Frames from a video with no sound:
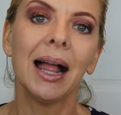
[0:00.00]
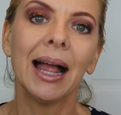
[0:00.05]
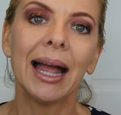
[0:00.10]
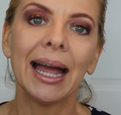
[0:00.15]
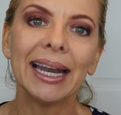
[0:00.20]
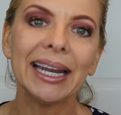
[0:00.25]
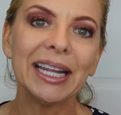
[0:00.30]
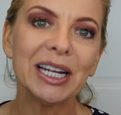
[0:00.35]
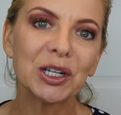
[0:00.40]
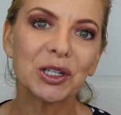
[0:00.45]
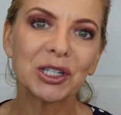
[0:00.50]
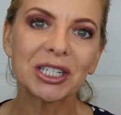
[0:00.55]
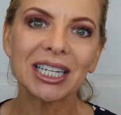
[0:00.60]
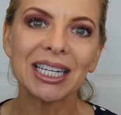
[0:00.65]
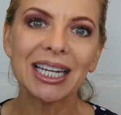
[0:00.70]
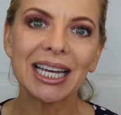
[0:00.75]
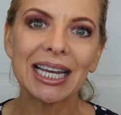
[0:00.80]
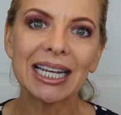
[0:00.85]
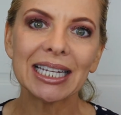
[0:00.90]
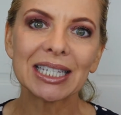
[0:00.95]
And here's
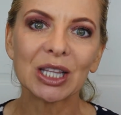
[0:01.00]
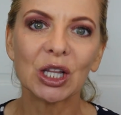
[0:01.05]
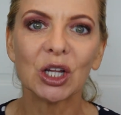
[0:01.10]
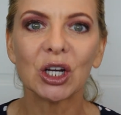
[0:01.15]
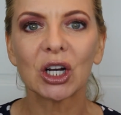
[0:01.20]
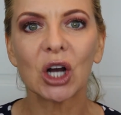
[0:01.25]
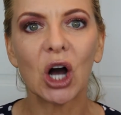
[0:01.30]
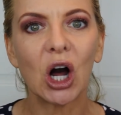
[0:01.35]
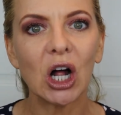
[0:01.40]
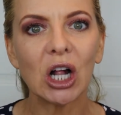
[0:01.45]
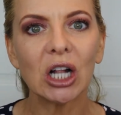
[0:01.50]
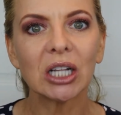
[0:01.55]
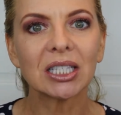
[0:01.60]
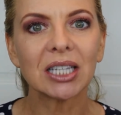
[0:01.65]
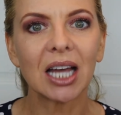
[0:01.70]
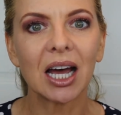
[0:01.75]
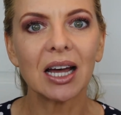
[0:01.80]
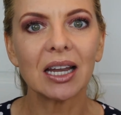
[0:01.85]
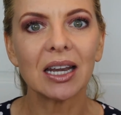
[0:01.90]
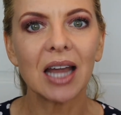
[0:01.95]
today's look all
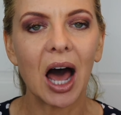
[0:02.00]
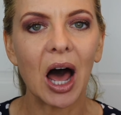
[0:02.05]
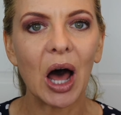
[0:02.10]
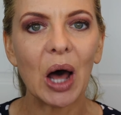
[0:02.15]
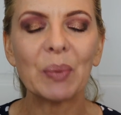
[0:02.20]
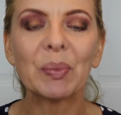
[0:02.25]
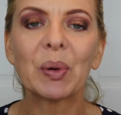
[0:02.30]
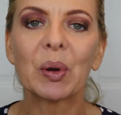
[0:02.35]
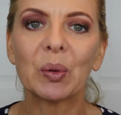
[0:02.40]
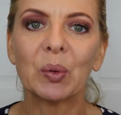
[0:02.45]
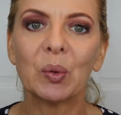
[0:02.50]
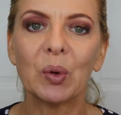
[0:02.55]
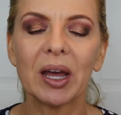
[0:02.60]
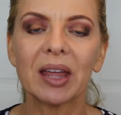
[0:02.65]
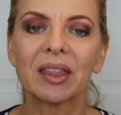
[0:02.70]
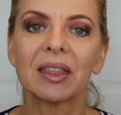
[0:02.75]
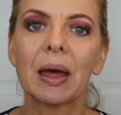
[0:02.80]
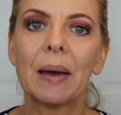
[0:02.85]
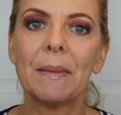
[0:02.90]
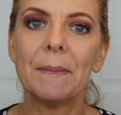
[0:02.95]
done up
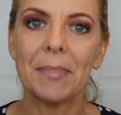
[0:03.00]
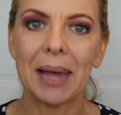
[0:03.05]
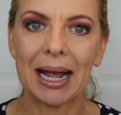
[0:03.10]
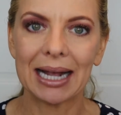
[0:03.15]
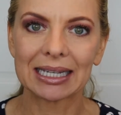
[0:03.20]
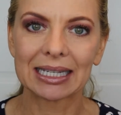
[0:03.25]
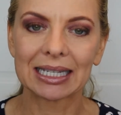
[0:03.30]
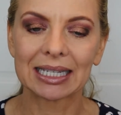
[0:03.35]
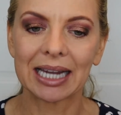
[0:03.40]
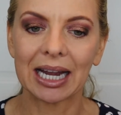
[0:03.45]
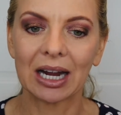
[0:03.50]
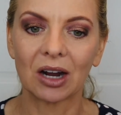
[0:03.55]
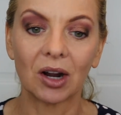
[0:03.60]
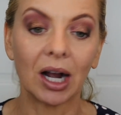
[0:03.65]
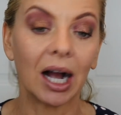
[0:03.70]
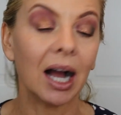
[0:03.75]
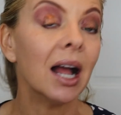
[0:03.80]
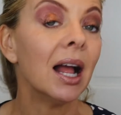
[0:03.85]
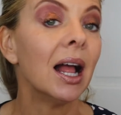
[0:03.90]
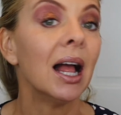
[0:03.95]
with
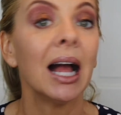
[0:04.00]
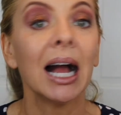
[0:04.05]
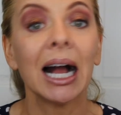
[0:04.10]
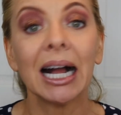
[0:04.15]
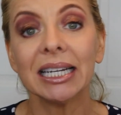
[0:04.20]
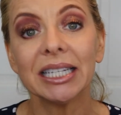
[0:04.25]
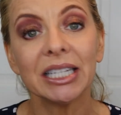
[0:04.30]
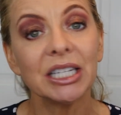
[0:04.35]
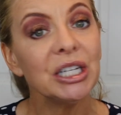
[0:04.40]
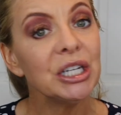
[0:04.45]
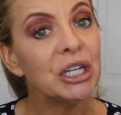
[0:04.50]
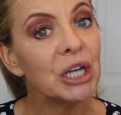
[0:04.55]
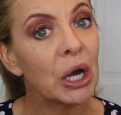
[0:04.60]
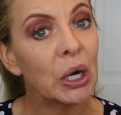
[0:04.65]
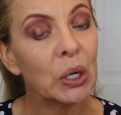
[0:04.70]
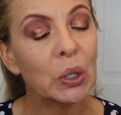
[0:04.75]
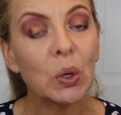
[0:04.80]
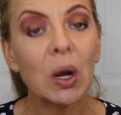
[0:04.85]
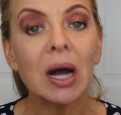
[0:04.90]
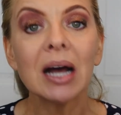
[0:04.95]
mascara. I did
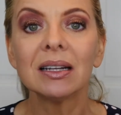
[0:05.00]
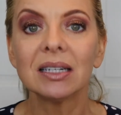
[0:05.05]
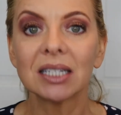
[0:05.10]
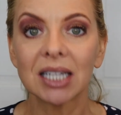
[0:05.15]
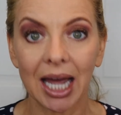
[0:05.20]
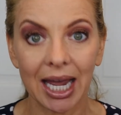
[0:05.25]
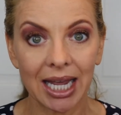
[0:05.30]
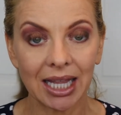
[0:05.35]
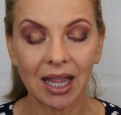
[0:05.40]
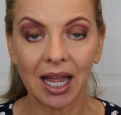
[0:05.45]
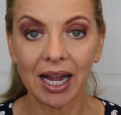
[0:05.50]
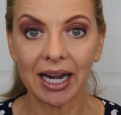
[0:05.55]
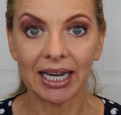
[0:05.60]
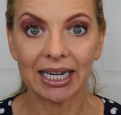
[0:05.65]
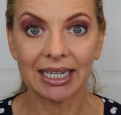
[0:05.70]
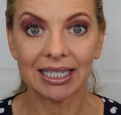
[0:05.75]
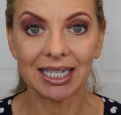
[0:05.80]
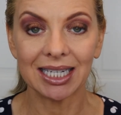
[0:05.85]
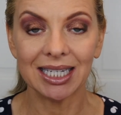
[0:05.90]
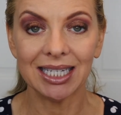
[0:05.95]
no tight
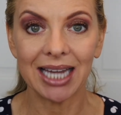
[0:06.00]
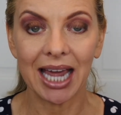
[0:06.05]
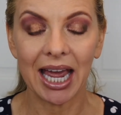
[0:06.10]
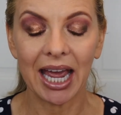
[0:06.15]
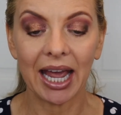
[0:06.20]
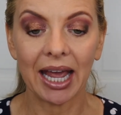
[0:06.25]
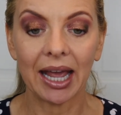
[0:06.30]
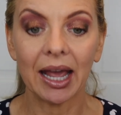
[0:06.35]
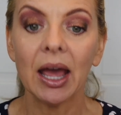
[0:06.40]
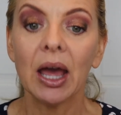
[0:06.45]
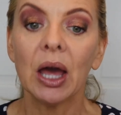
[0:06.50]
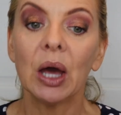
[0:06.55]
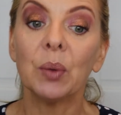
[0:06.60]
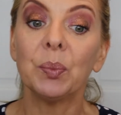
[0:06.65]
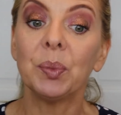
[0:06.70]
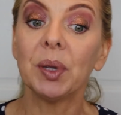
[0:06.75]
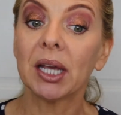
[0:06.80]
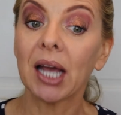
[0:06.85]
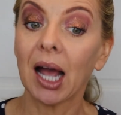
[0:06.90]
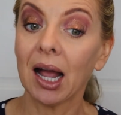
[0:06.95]
lining today
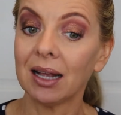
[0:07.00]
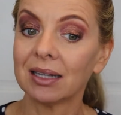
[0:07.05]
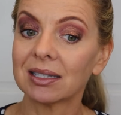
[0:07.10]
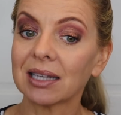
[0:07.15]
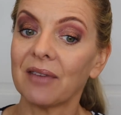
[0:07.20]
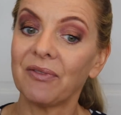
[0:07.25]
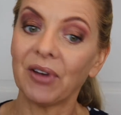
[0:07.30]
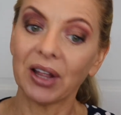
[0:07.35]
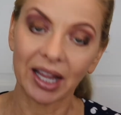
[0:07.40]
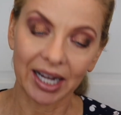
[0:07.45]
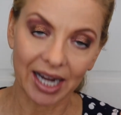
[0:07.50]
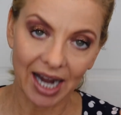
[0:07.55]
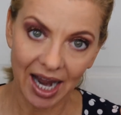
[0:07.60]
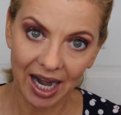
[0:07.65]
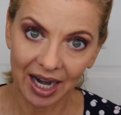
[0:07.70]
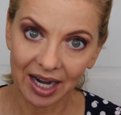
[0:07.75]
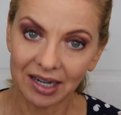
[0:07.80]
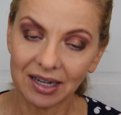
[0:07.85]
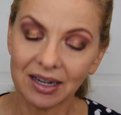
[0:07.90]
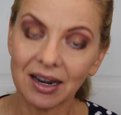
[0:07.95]
because I felt like I
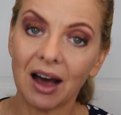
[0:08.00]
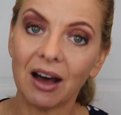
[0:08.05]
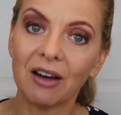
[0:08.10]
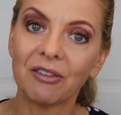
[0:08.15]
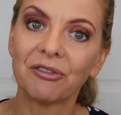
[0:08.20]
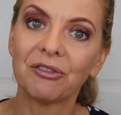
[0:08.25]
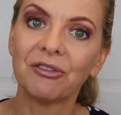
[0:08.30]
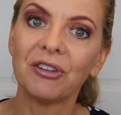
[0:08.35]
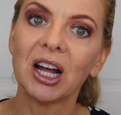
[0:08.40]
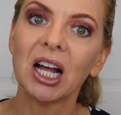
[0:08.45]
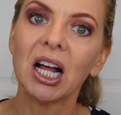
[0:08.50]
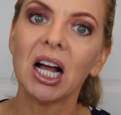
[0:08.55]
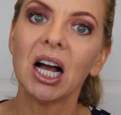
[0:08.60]
had enough